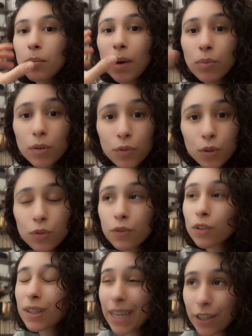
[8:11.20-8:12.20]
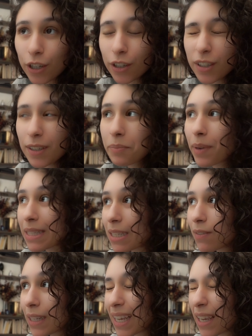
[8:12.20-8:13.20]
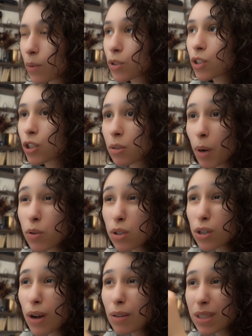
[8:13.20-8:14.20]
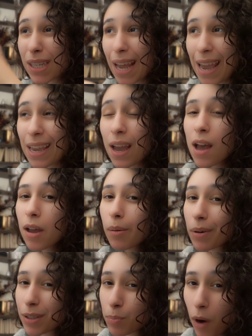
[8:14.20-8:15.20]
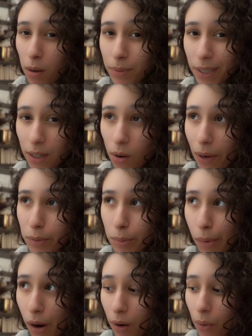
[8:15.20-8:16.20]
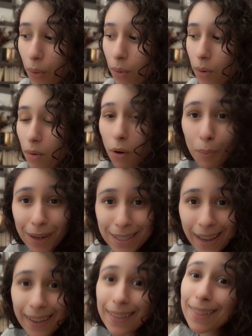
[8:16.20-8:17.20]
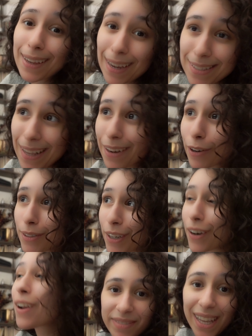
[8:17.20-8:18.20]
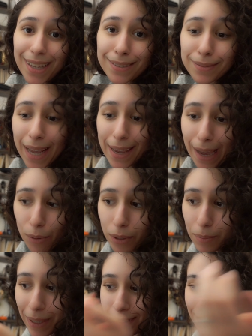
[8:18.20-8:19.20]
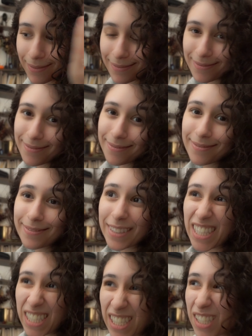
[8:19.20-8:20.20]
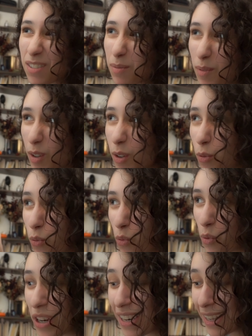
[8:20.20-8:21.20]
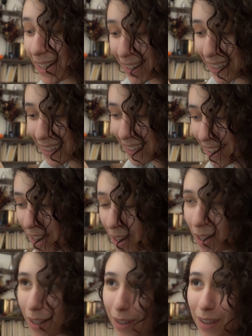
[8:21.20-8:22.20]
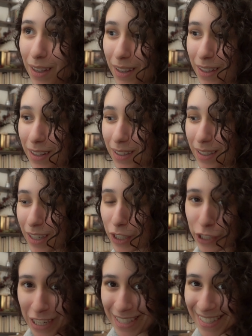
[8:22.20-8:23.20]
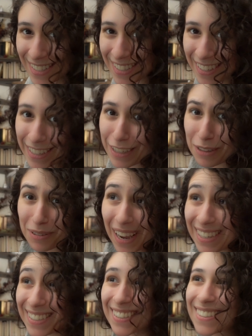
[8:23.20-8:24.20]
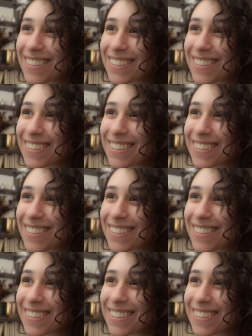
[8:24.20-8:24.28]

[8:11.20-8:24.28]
my review for Later by Stephen King, which is supposed to go out today, but it's probably gonna go out tomorrow or Monday, like I said earlier. Yeah, hang out with me. This is reading adjacent, right?